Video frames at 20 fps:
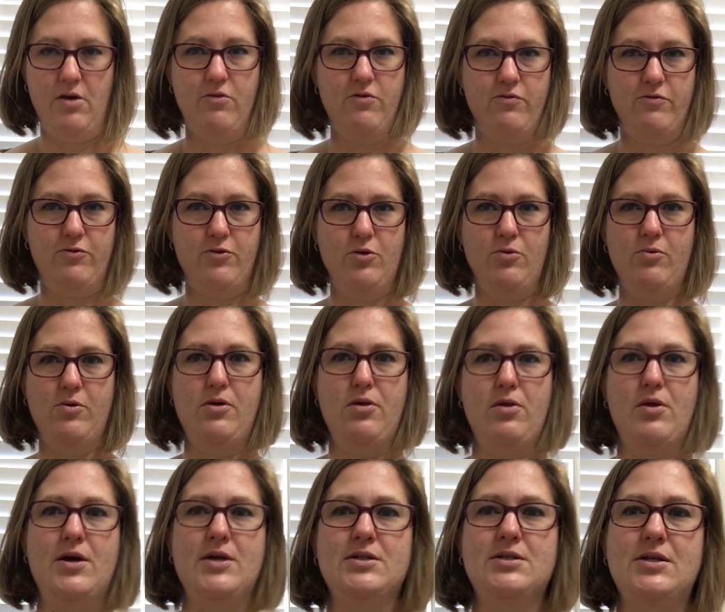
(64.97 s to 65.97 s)
Fort Worth
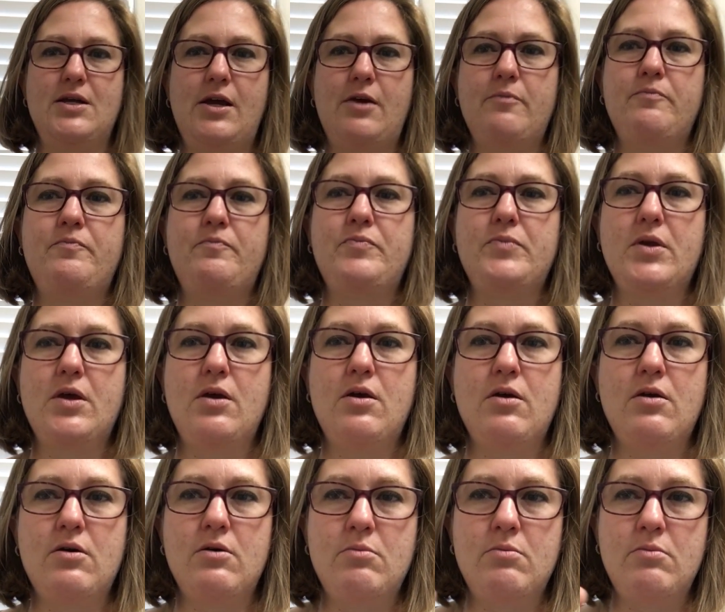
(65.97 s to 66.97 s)
last night.
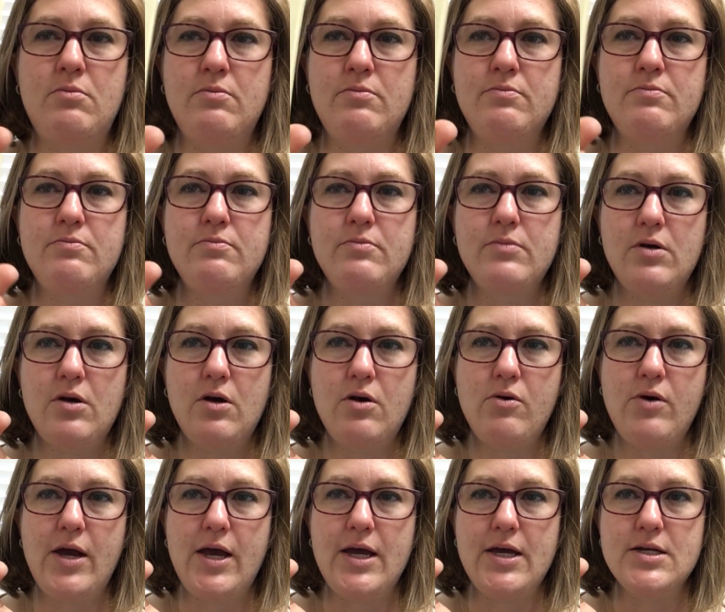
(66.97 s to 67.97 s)

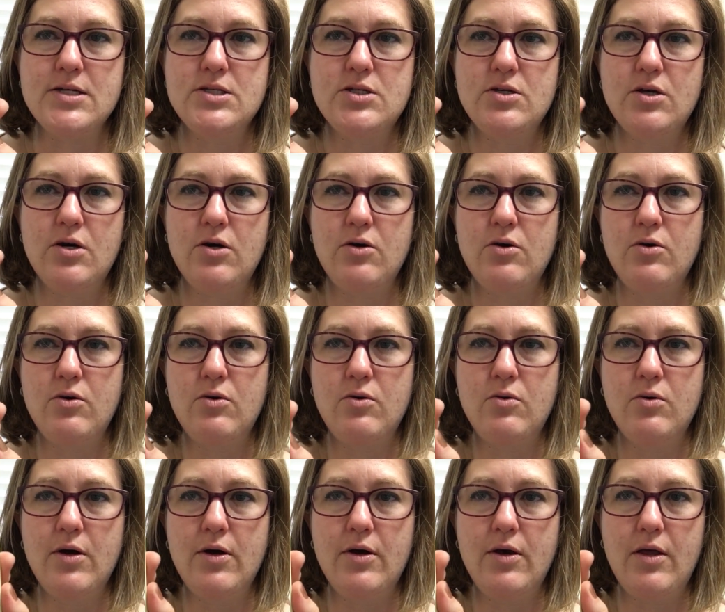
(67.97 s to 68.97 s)
Okay,
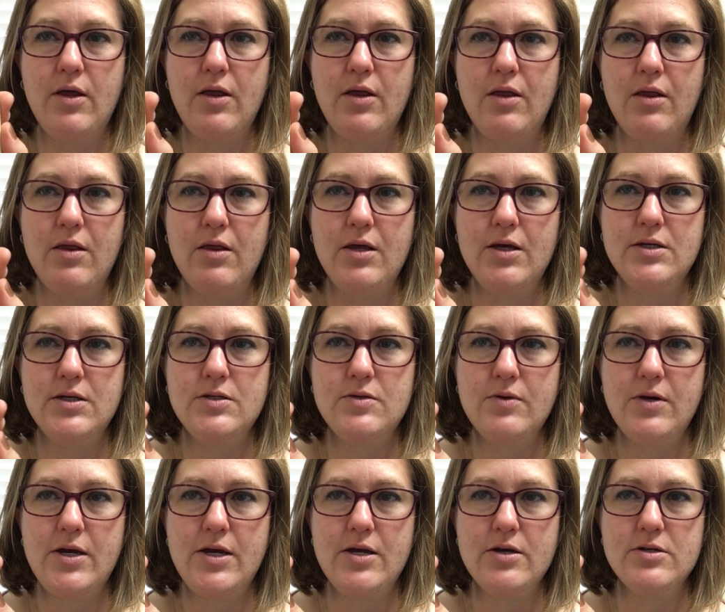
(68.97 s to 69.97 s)
so this
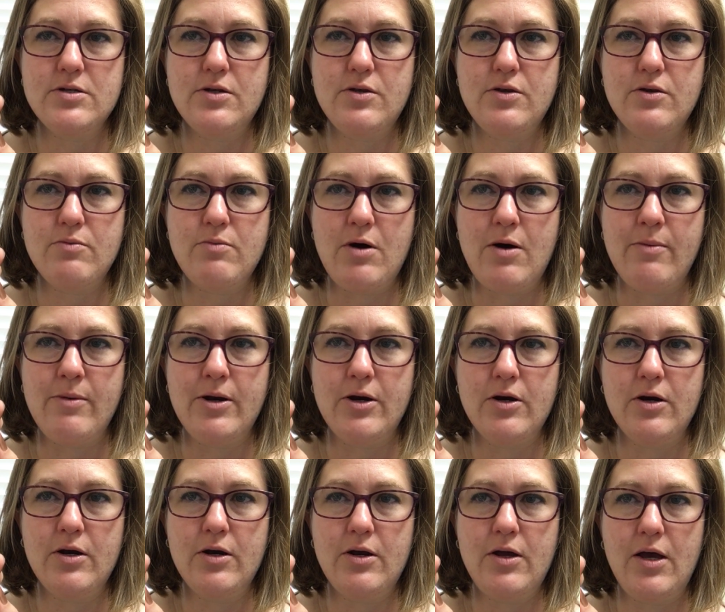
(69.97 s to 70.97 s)
right here is a
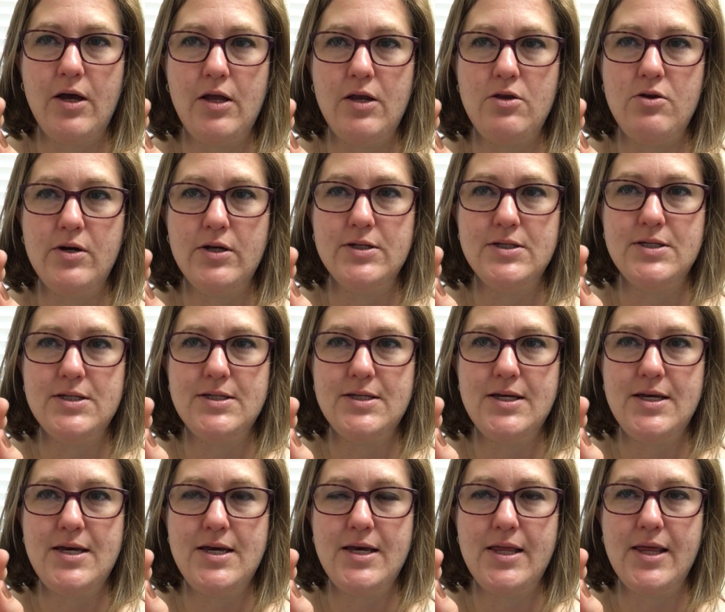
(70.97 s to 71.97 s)
thermometer, and you can
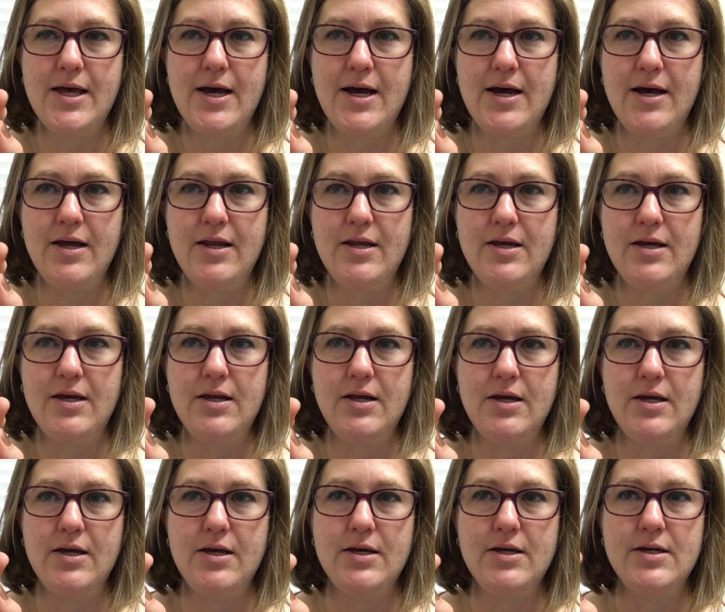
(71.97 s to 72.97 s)
see that it
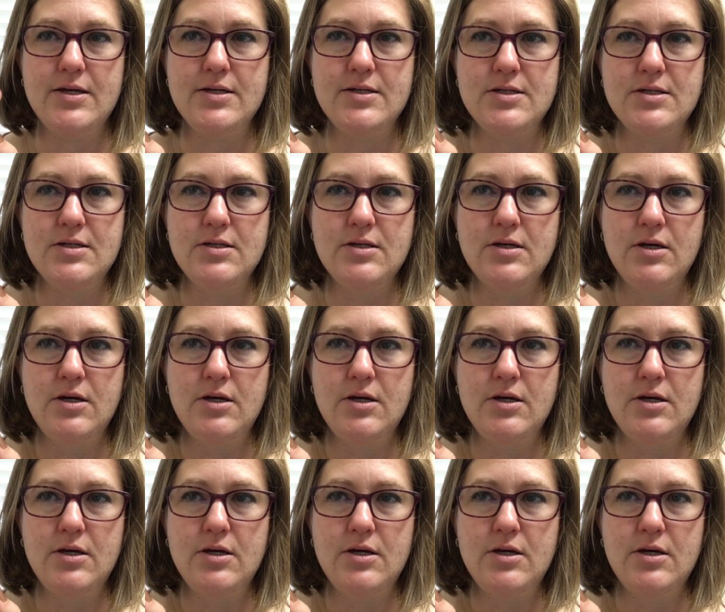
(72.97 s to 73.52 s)
is